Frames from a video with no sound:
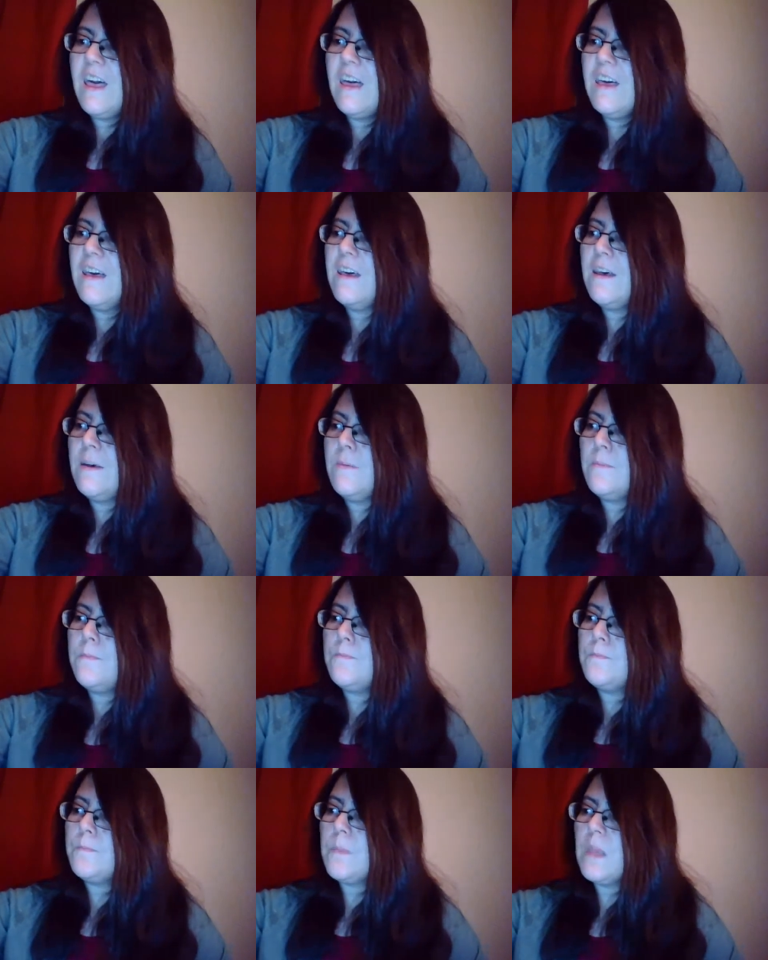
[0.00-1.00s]

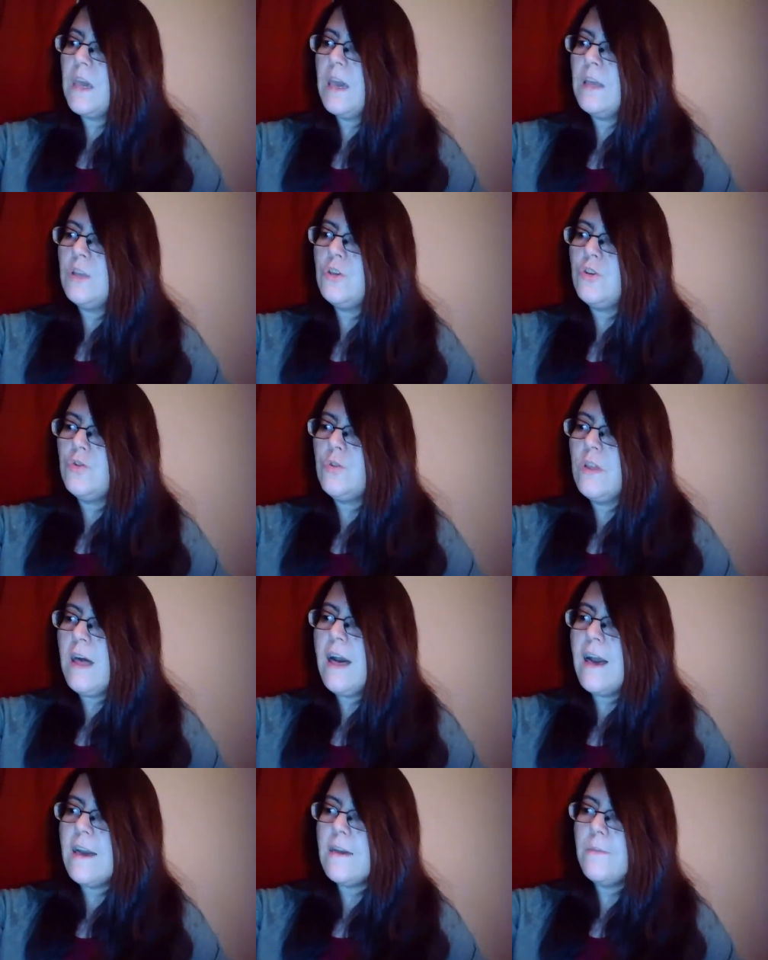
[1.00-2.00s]
In
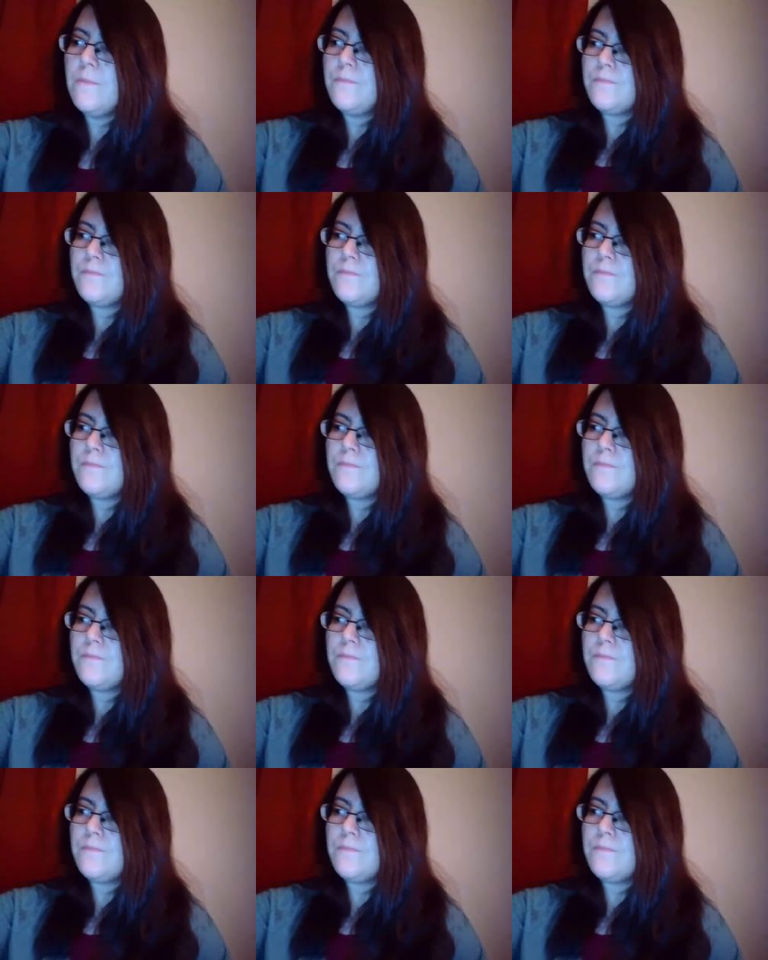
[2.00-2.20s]
July,